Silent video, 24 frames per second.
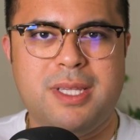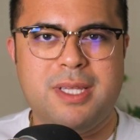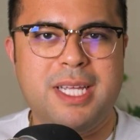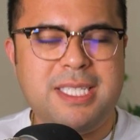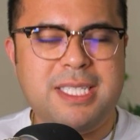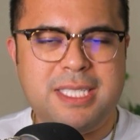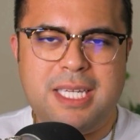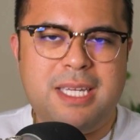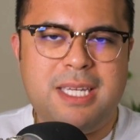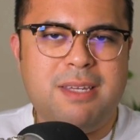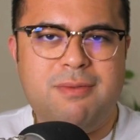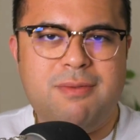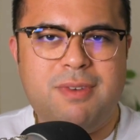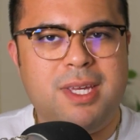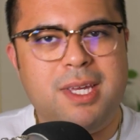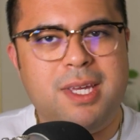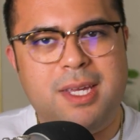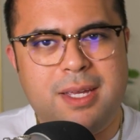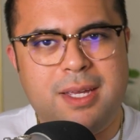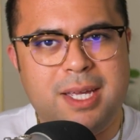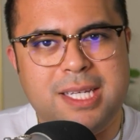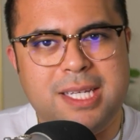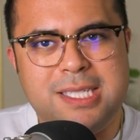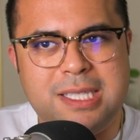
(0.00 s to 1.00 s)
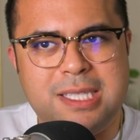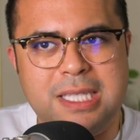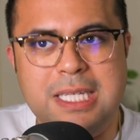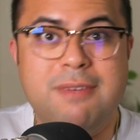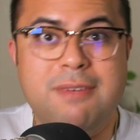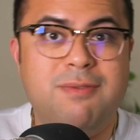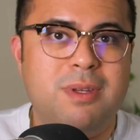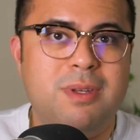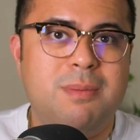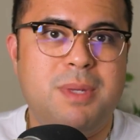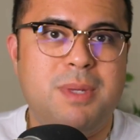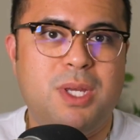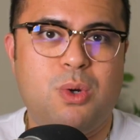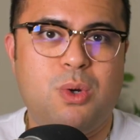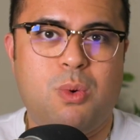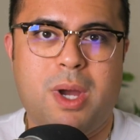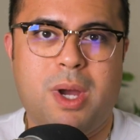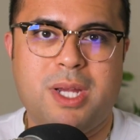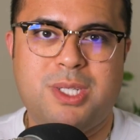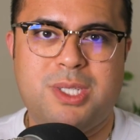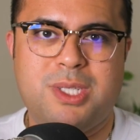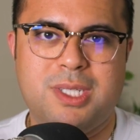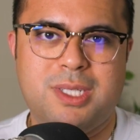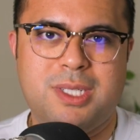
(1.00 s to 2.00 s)
This EV is leaving me
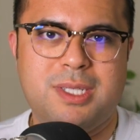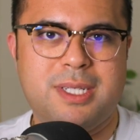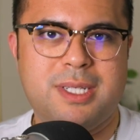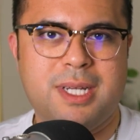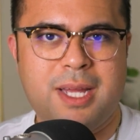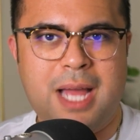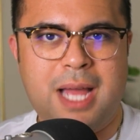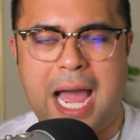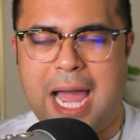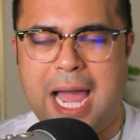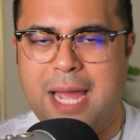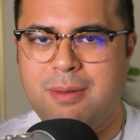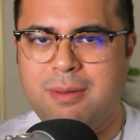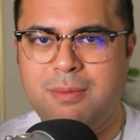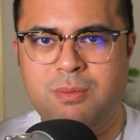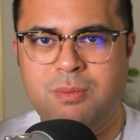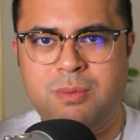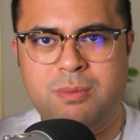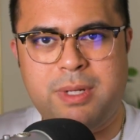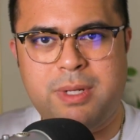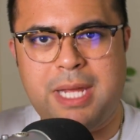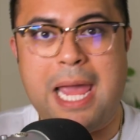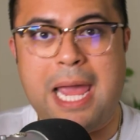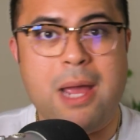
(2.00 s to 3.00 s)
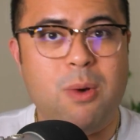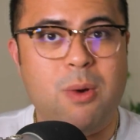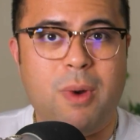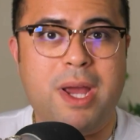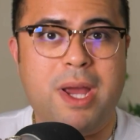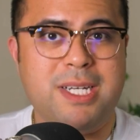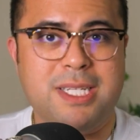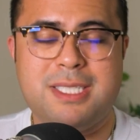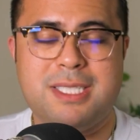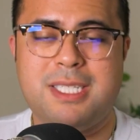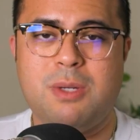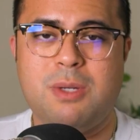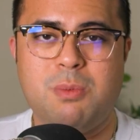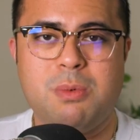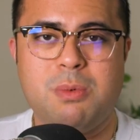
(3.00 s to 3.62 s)
questioned. I can't wait to see